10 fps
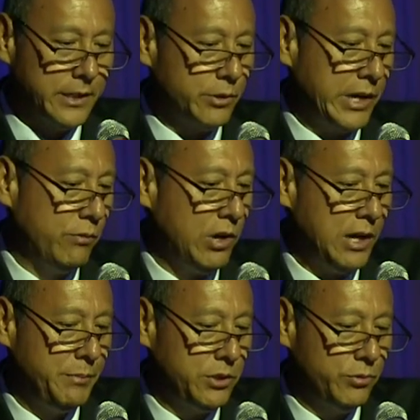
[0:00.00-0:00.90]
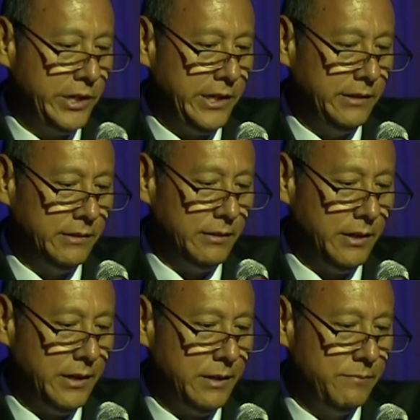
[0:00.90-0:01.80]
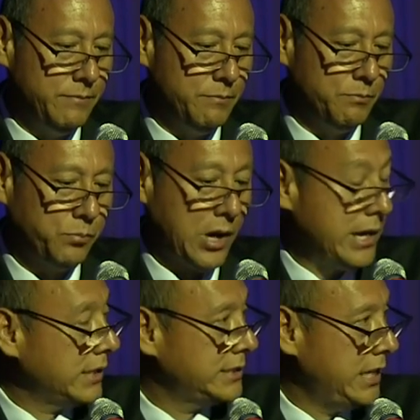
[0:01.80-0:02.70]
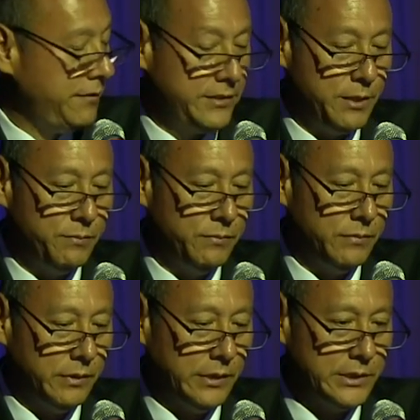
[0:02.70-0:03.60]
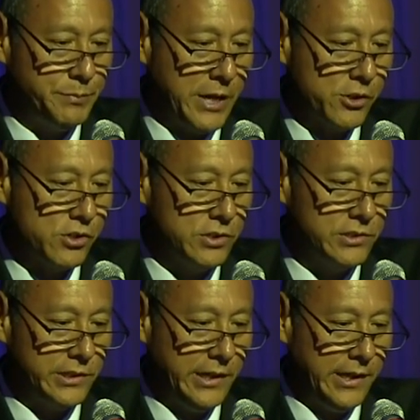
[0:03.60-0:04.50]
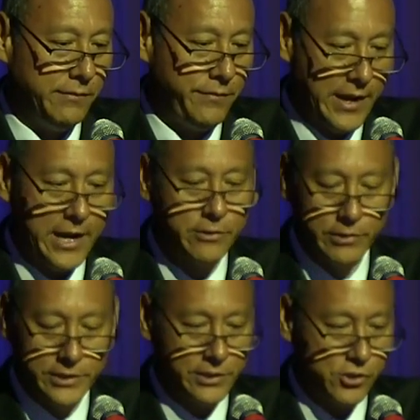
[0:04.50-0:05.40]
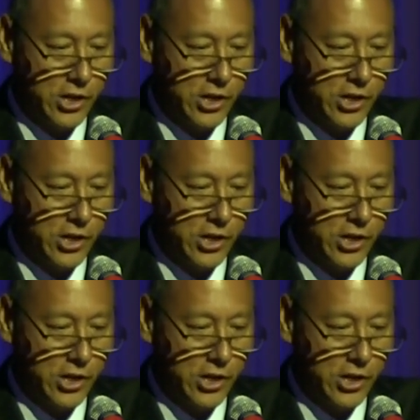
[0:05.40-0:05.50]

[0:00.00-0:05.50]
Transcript: The great wall between uh, product safety inspections and factories